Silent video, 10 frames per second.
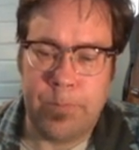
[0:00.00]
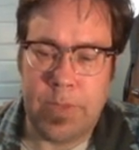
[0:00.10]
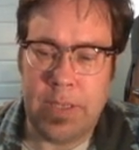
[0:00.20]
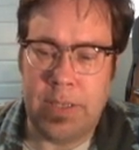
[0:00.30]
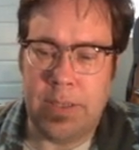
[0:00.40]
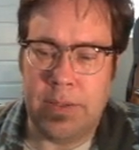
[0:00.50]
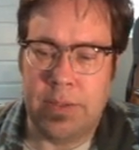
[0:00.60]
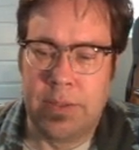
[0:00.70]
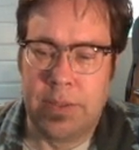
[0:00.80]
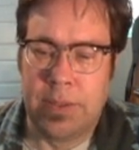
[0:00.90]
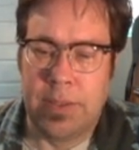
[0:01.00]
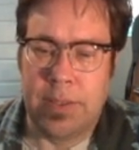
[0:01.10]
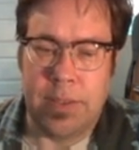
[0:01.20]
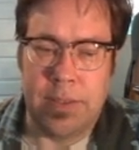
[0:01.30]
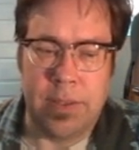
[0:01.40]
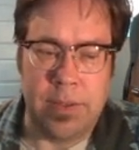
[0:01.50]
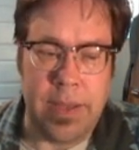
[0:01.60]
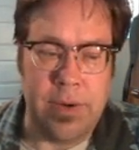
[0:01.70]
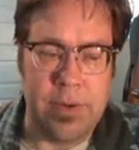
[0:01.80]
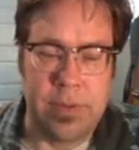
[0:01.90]
in a
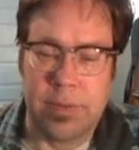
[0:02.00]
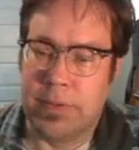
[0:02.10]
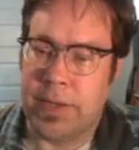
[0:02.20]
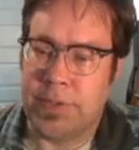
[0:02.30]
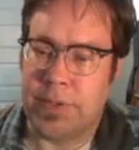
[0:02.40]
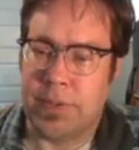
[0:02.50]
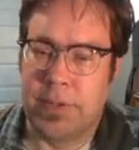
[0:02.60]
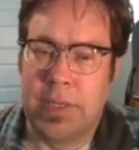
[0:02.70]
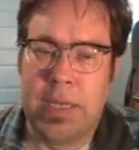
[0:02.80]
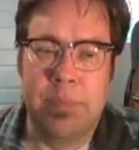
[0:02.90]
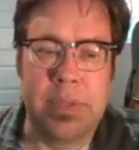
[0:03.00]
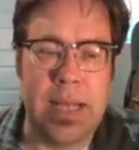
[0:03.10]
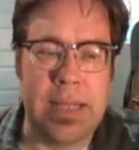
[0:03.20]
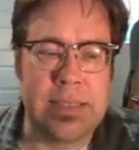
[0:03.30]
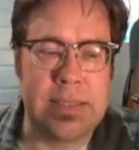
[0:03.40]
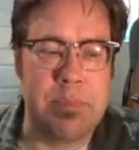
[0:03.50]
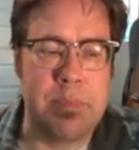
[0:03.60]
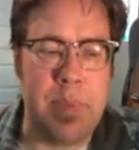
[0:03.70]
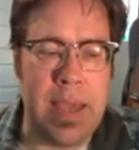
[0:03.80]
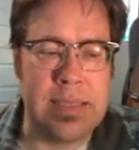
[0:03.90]
later lecture. But that's the
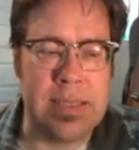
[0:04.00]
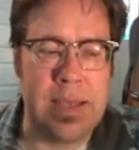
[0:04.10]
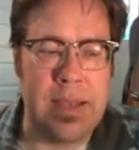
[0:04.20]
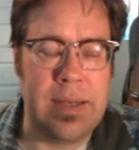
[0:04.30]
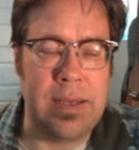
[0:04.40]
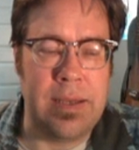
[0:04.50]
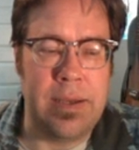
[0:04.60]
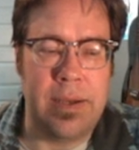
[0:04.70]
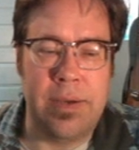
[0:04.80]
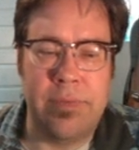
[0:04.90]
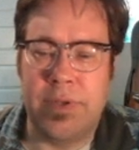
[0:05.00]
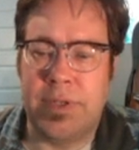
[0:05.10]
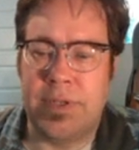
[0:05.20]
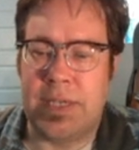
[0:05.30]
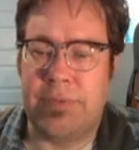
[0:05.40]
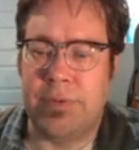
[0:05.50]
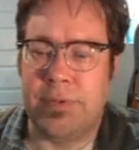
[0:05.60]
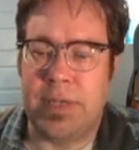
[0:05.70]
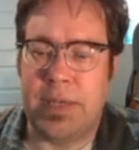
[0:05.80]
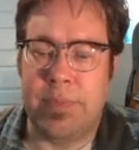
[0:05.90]
basic idea of the deceitful
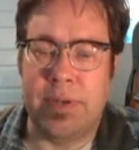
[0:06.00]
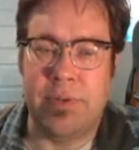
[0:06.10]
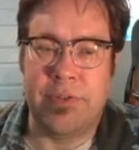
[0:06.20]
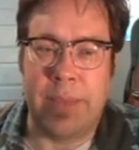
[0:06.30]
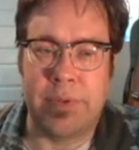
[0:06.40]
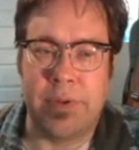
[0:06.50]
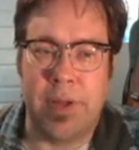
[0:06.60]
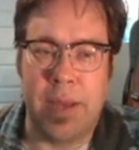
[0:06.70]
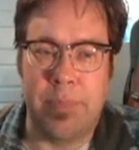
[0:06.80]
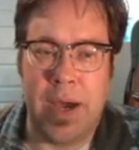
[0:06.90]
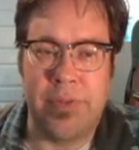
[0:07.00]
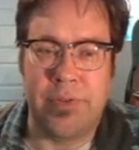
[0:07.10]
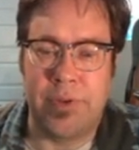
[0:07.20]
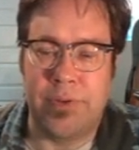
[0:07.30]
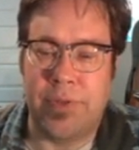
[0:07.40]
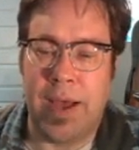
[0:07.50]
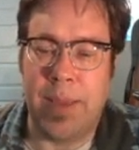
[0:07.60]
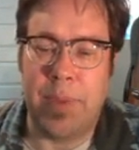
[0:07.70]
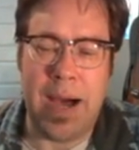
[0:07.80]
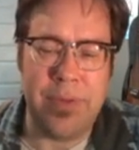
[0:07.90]
demon skeptical hypothesis. The
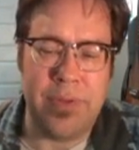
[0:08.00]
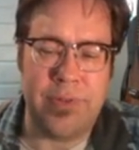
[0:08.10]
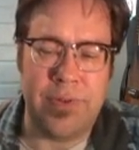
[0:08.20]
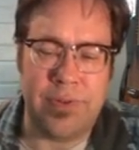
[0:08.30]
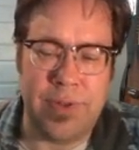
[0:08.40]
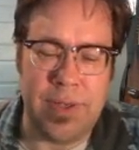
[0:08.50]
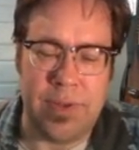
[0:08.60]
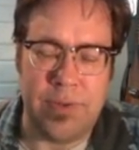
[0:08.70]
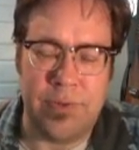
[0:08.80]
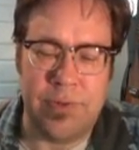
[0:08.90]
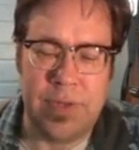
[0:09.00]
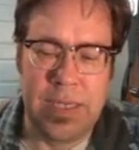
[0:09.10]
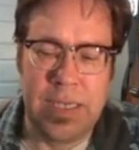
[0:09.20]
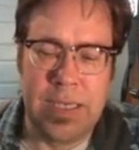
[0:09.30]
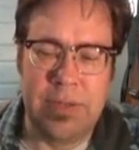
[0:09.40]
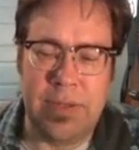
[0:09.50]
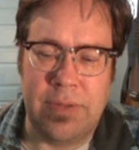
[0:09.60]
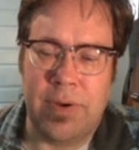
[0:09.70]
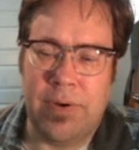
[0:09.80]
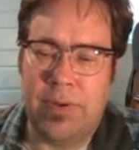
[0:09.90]
hypothesis is that
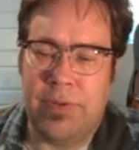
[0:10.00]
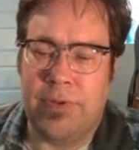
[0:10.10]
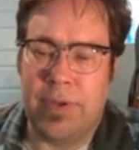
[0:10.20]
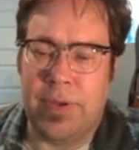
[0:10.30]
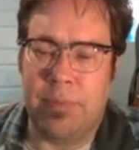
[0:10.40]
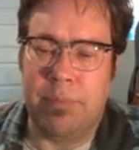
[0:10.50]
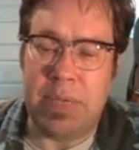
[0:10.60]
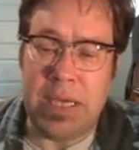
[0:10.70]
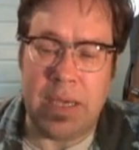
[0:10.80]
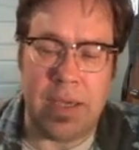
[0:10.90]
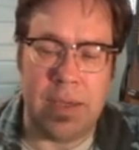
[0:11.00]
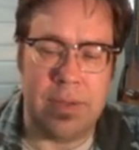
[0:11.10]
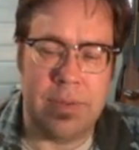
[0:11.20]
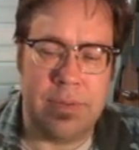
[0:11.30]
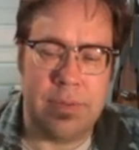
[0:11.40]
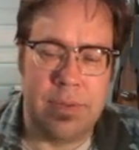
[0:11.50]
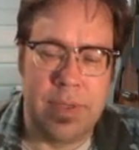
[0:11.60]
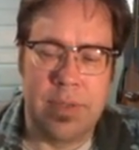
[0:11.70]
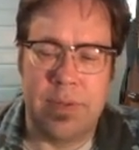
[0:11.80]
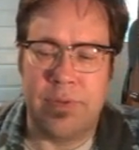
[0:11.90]
there is a being
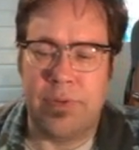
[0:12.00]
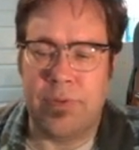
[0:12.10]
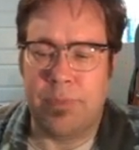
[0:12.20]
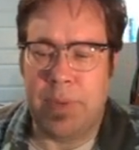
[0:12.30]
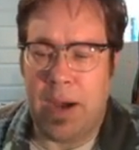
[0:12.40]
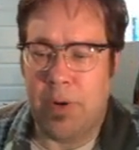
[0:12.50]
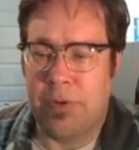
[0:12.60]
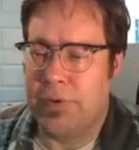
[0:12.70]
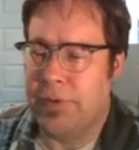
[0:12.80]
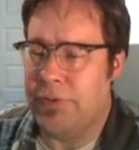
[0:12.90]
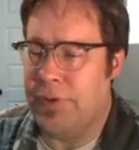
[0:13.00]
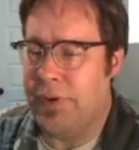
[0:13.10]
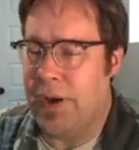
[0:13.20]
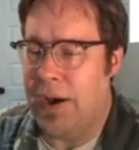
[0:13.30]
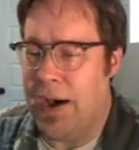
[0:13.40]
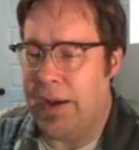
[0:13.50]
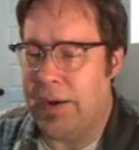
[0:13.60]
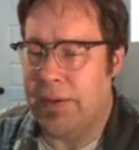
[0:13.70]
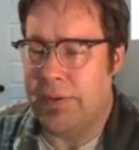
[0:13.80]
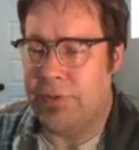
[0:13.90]
that's as powerful as God
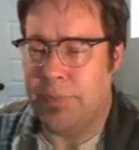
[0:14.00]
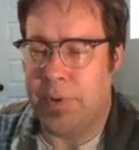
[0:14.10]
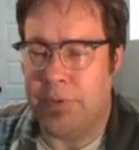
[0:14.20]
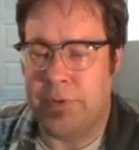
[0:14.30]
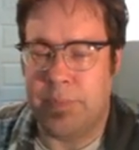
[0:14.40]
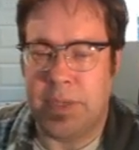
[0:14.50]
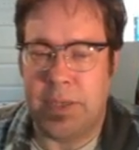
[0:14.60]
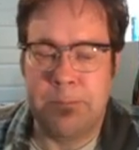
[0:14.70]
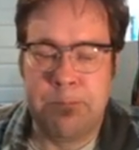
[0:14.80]
is supposed to be,